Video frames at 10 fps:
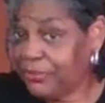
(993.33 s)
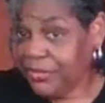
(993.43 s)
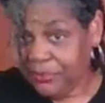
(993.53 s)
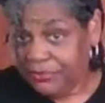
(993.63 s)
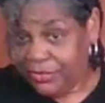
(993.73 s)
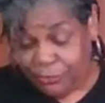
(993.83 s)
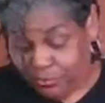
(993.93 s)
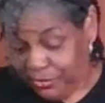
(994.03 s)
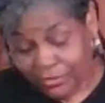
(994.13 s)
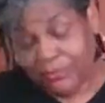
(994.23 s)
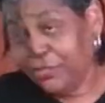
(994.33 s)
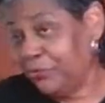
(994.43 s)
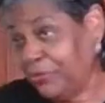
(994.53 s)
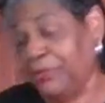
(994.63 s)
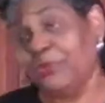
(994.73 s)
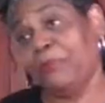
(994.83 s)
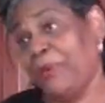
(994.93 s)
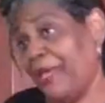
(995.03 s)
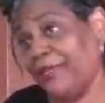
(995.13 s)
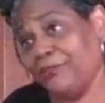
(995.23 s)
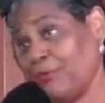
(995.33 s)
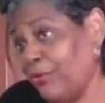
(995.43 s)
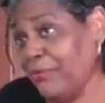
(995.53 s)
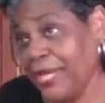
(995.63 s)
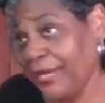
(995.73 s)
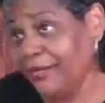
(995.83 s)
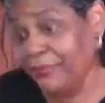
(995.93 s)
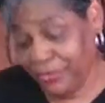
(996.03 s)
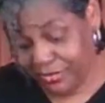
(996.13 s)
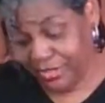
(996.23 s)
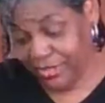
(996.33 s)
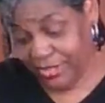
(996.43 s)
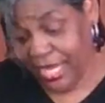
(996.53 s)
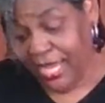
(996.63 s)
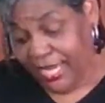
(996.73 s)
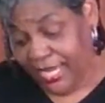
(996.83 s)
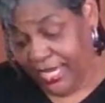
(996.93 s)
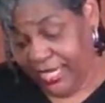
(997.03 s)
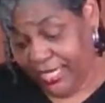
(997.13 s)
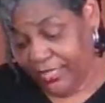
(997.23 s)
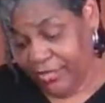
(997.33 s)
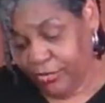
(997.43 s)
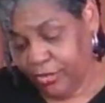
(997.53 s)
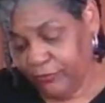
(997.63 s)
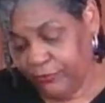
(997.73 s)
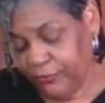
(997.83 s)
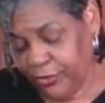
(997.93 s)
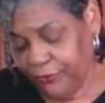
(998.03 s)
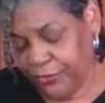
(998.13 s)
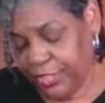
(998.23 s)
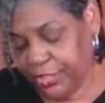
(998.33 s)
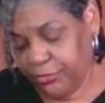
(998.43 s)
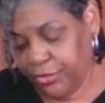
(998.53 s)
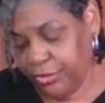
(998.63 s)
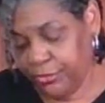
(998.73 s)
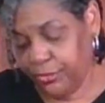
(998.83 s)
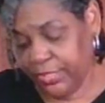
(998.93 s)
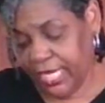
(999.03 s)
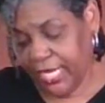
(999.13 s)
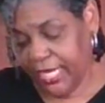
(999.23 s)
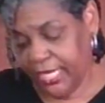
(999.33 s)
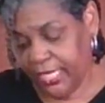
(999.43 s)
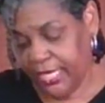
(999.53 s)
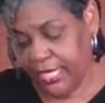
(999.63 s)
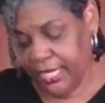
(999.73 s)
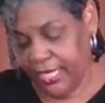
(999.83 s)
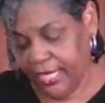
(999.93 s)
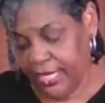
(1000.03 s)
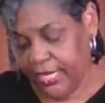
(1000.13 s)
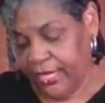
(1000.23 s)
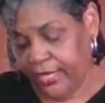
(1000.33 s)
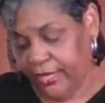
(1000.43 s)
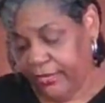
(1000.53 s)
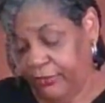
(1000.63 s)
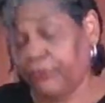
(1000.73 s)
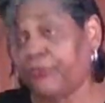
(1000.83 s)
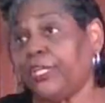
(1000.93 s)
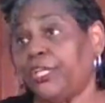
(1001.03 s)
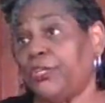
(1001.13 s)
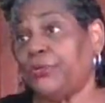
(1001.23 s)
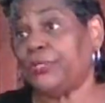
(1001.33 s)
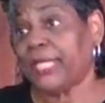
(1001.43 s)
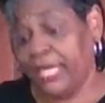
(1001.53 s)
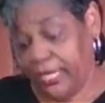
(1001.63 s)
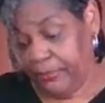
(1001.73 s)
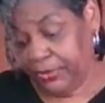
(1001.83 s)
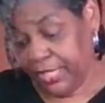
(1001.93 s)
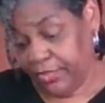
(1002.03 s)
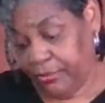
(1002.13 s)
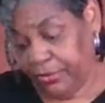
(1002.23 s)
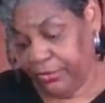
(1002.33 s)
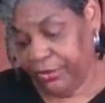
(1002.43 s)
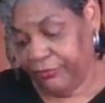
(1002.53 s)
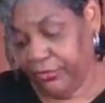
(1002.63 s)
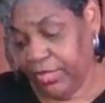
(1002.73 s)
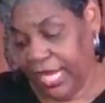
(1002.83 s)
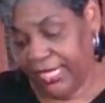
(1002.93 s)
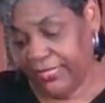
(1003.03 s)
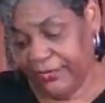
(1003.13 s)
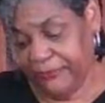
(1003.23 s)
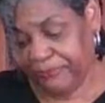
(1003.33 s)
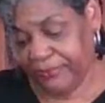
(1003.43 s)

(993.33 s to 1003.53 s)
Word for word: put them. If you peel them, you peel them on the bag, you roll the bag up, and you're done. And you can feel free to use a free to use a potato peeler if you like.